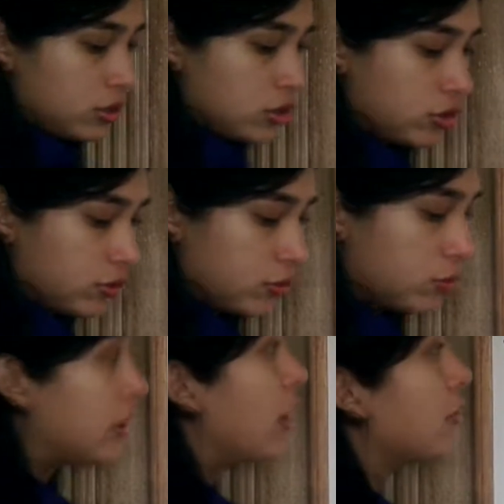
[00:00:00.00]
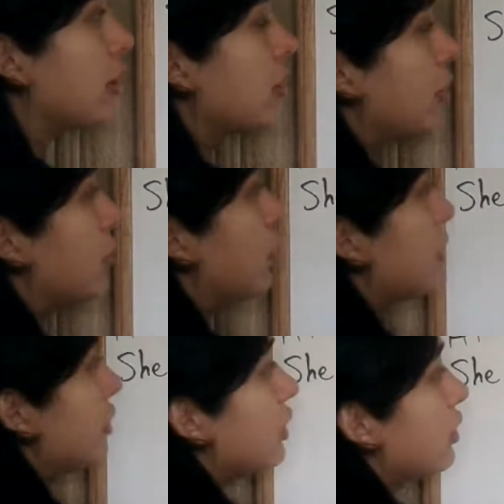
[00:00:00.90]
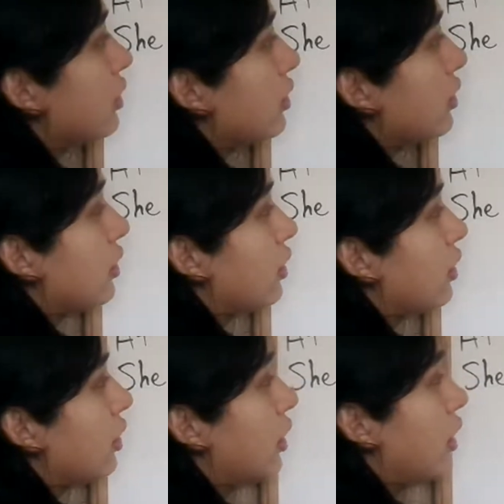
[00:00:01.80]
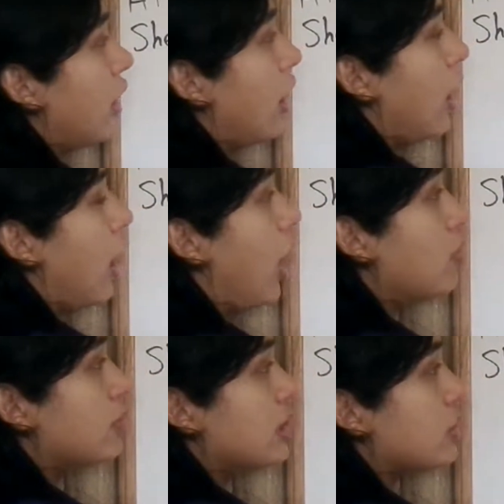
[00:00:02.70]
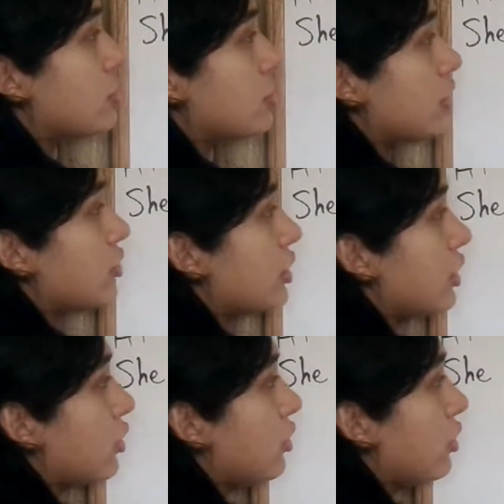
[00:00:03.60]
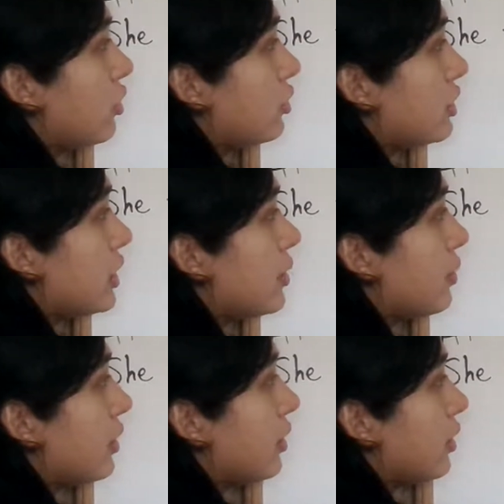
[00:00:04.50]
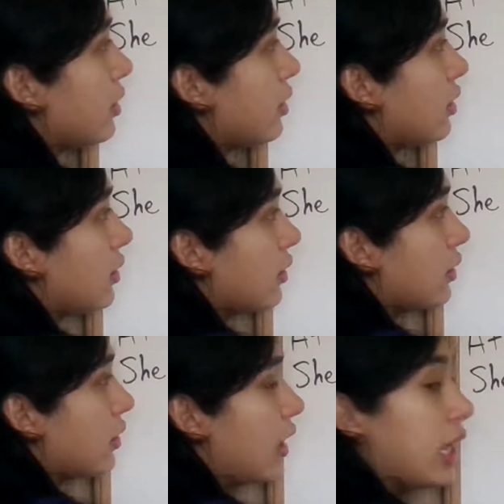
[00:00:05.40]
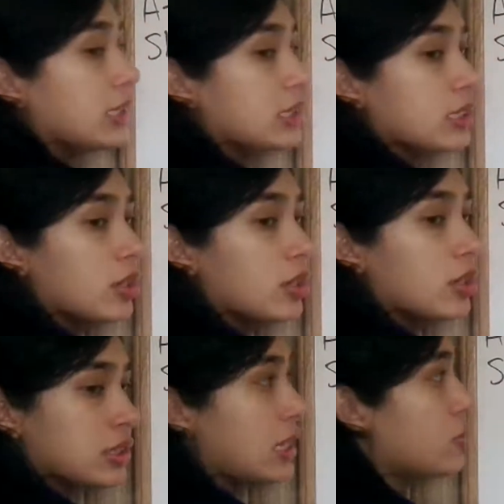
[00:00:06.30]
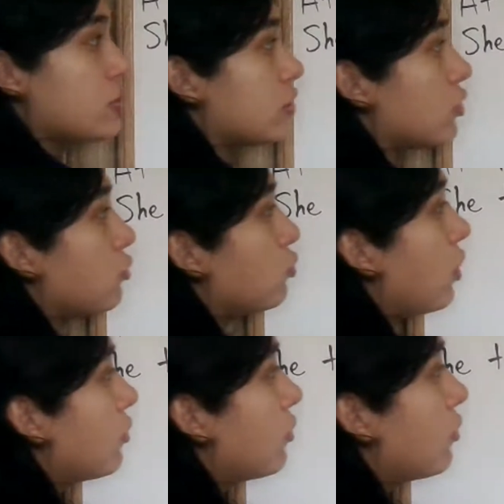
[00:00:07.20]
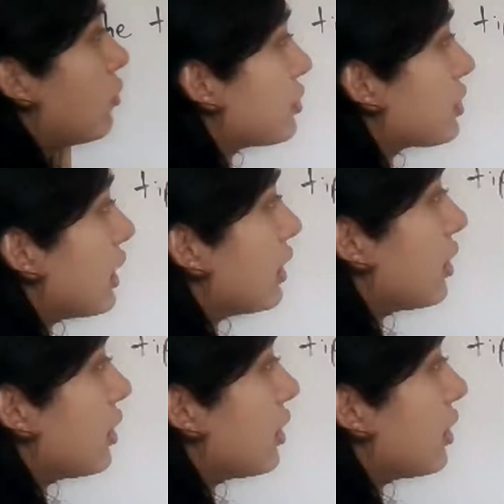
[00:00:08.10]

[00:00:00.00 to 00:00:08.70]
So now we're going to be wondering, how much did she tip as in a percentage? So what was the percent